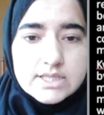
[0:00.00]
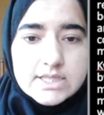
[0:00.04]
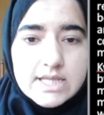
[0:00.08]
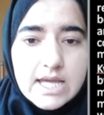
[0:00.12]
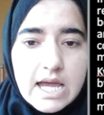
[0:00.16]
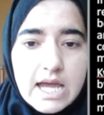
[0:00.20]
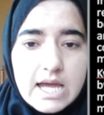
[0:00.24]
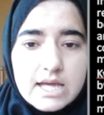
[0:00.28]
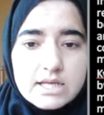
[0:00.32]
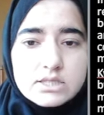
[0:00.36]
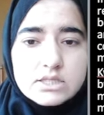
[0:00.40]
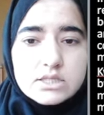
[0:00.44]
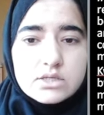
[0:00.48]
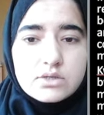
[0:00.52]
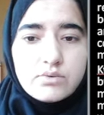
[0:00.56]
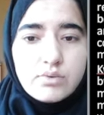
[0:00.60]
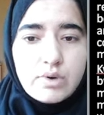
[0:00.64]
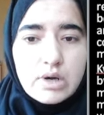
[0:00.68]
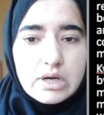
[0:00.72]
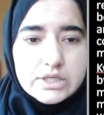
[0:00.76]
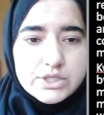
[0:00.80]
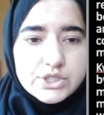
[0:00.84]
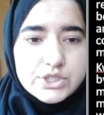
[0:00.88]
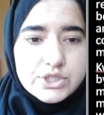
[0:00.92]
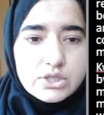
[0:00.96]
and
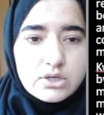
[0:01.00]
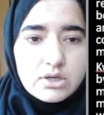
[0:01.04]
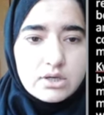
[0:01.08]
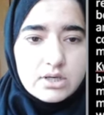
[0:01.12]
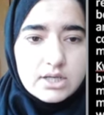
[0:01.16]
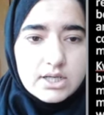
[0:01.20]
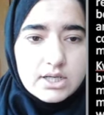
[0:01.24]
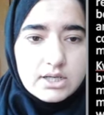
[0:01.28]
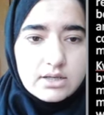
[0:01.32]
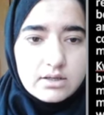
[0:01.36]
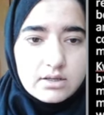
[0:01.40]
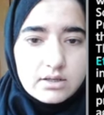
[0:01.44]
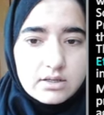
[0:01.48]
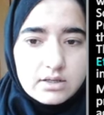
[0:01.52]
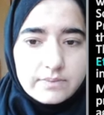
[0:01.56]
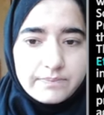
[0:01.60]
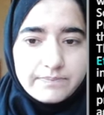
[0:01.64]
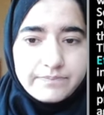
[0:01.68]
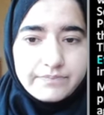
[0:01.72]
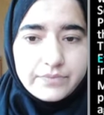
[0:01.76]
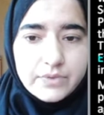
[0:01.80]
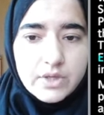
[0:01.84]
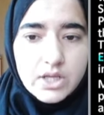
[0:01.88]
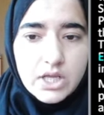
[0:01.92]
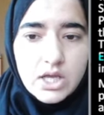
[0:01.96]
kwashiorkor.
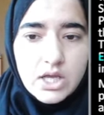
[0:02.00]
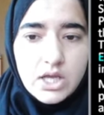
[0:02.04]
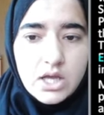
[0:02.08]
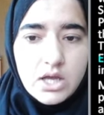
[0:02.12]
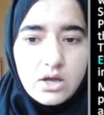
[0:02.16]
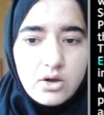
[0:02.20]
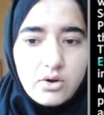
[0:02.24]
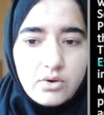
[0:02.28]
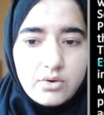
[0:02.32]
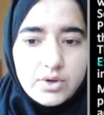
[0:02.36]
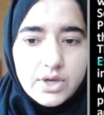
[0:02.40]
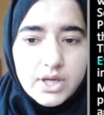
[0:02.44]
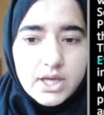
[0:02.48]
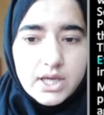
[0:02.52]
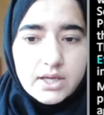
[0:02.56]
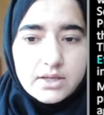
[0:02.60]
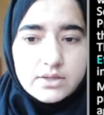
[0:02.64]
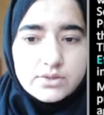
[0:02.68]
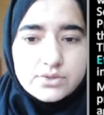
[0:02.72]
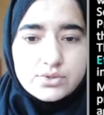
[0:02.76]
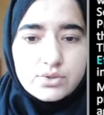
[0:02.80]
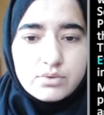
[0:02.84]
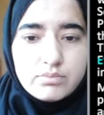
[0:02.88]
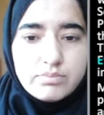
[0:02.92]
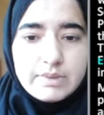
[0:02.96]
Okay,
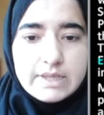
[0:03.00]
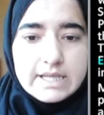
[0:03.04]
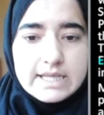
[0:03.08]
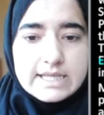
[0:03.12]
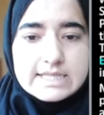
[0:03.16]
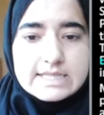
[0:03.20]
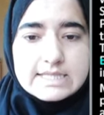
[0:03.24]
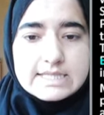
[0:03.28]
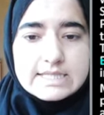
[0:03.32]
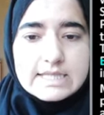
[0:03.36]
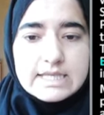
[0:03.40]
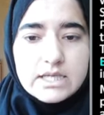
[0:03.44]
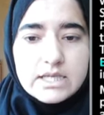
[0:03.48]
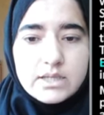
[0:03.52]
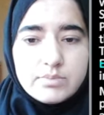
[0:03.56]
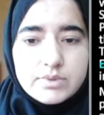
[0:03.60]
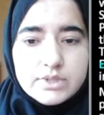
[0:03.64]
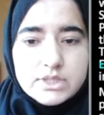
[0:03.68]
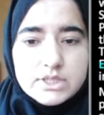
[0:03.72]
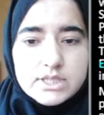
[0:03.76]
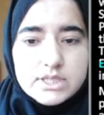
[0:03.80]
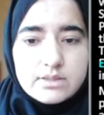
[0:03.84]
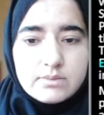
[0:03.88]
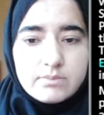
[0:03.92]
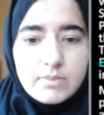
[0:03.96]
so please keep
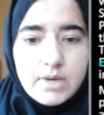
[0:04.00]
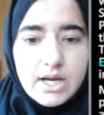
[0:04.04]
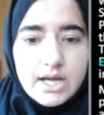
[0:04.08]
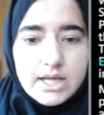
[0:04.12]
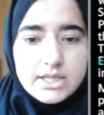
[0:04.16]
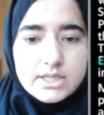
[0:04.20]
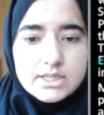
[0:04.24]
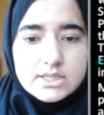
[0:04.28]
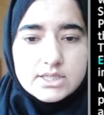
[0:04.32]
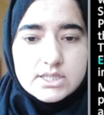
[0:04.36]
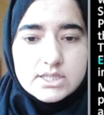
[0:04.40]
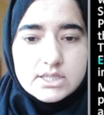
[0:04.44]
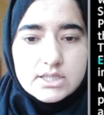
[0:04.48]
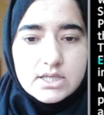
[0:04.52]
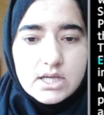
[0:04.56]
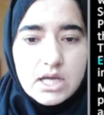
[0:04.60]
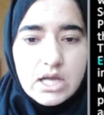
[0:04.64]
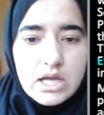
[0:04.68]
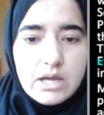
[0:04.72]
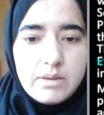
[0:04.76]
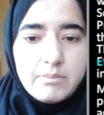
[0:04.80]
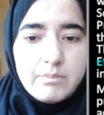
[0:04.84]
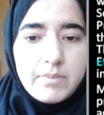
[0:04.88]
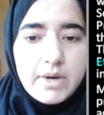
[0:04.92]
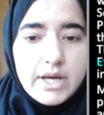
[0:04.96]
it in mind.
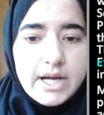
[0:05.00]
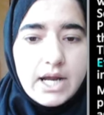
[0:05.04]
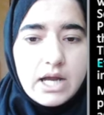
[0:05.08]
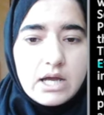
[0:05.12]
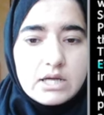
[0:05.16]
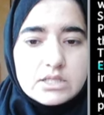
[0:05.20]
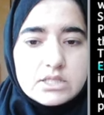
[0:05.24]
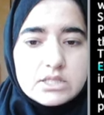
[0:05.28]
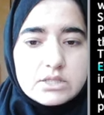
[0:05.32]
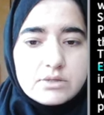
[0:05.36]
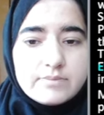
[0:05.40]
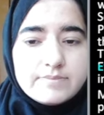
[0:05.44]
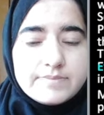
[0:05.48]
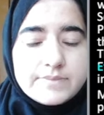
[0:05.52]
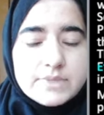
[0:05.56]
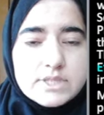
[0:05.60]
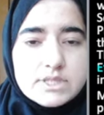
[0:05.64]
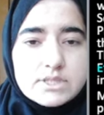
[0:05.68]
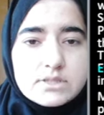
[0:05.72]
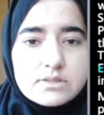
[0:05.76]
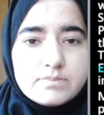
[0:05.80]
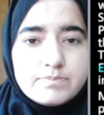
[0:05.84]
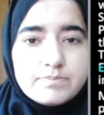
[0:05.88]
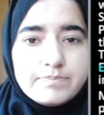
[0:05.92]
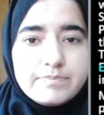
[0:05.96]

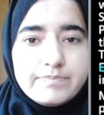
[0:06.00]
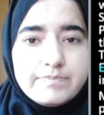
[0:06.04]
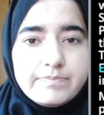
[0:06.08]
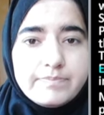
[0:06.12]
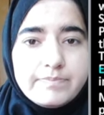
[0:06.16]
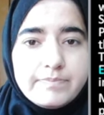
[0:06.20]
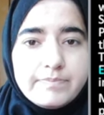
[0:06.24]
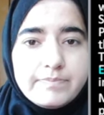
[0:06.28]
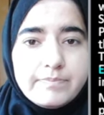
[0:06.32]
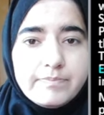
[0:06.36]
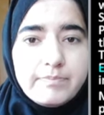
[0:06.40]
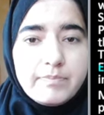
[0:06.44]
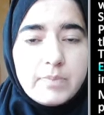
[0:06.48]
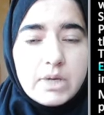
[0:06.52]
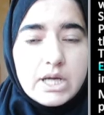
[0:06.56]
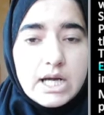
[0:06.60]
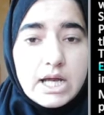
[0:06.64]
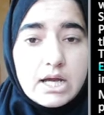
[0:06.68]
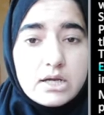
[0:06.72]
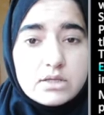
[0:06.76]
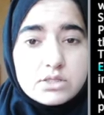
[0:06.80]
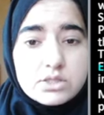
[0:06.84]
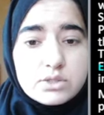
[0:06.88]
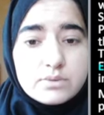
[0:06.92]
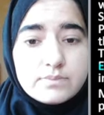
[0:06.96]
Marasms
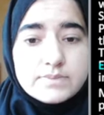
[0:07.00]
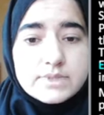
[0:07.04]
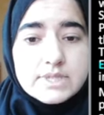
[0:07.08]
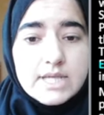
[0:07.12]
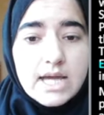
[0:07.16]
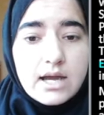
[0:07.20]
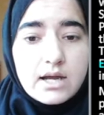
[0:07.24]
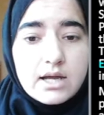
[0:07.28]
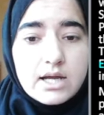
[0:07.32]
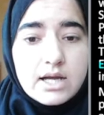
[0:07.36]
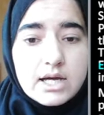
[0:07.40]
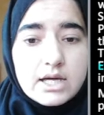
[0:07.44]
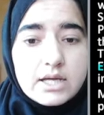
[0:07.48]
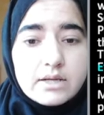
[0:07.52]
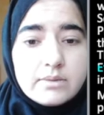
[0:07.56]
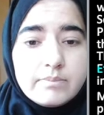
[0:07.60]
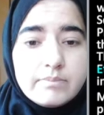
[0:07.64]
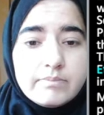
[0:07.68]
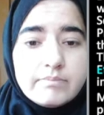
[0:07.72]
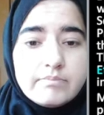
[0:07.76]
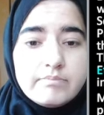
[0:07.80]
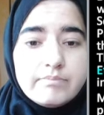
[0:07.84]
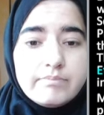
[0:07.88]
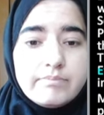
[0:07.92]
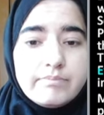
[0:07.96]
occur
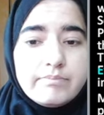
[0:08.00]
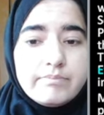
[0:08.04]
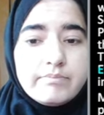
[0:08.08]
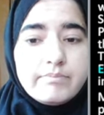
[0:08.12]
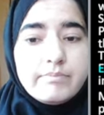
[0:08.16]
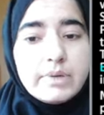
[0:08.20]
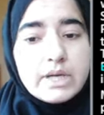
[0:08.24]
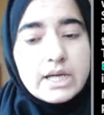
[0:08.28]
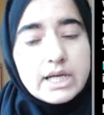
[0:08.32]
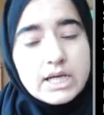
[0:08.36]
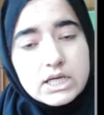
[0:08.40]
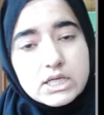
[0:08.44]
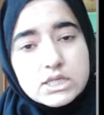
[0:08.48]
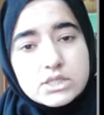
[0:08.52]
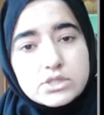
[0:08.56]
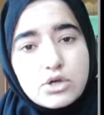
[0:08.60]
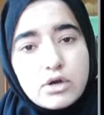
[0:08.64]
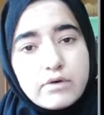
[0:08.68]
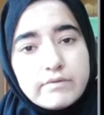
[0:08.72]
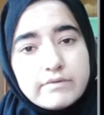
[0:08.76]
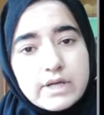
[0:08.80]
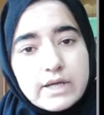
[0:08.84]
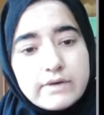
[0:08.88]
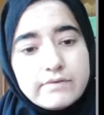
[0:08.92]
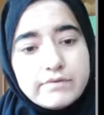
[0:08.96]
because
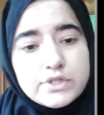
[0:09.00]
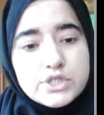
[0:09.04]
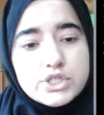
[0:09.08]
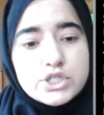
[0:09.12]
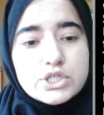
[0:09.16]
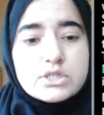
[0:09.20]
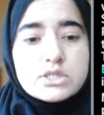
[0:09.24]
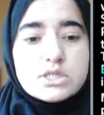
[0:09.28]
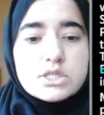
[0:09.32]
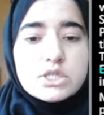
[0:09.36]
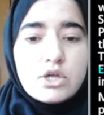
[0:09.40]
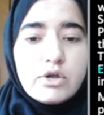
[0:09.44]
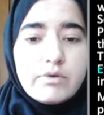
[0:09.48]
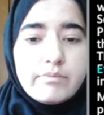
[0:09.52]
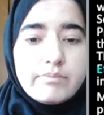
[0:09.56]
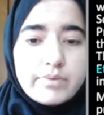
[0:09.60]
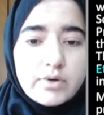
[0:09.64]
of deficiency of